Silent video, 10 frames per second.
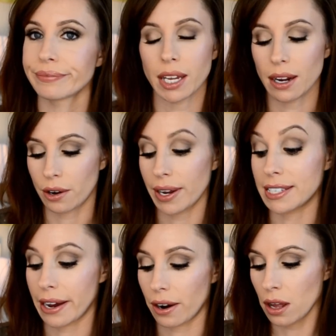you know,
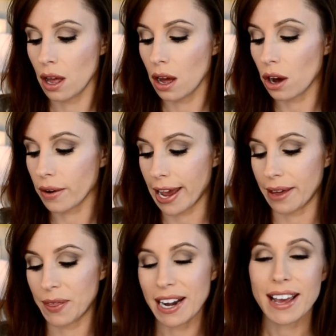it's hair. Okay,
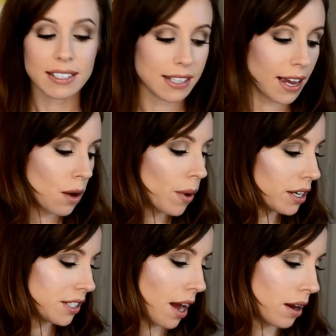the next thing I
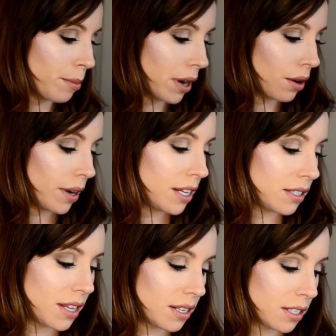want to talk about is
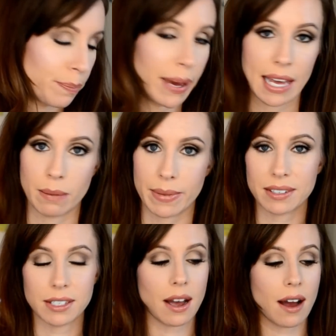this
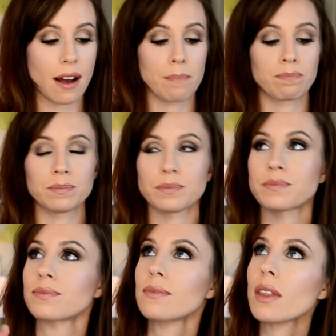pigment. Um,
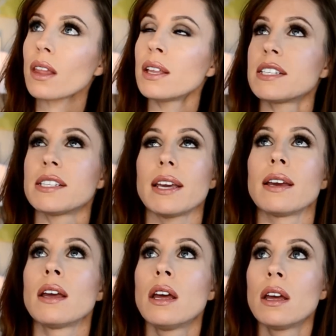let's see.
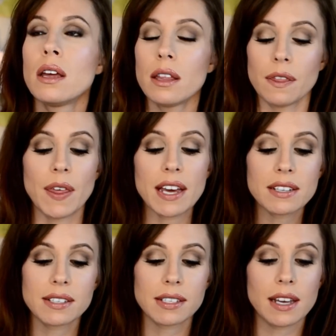
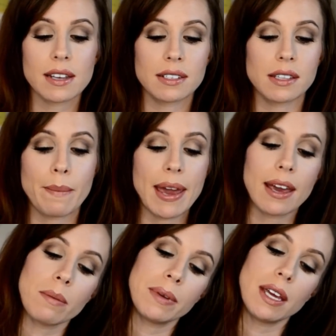This is the
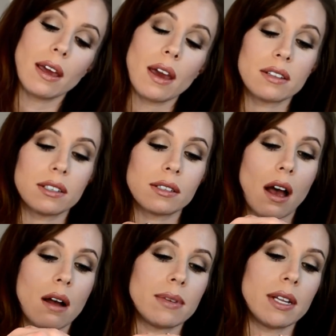Makeup Geek
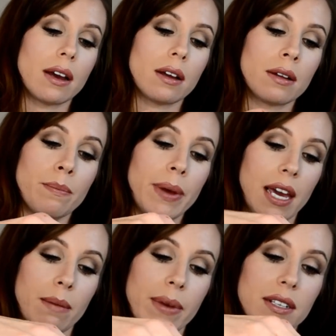Insomnia
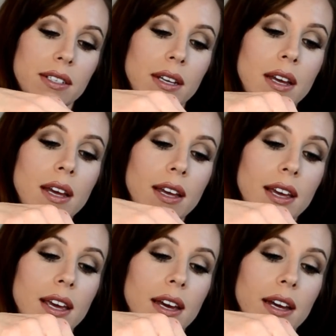Pigment.
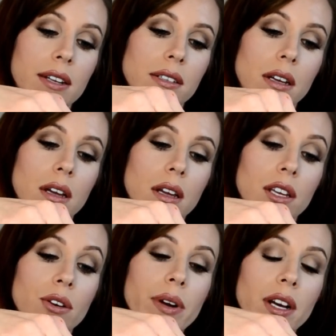And
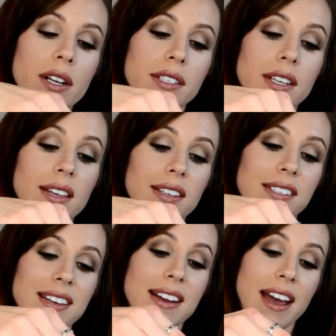you are going to see
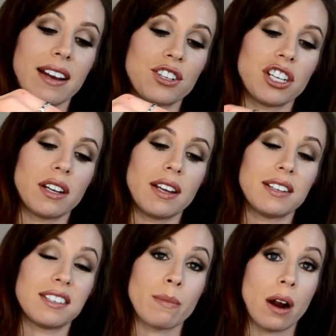this in action
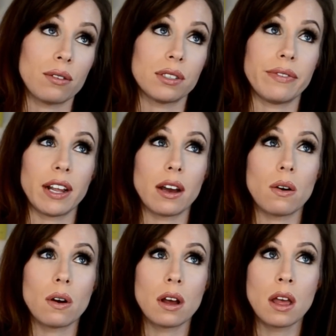in tomorrow's video.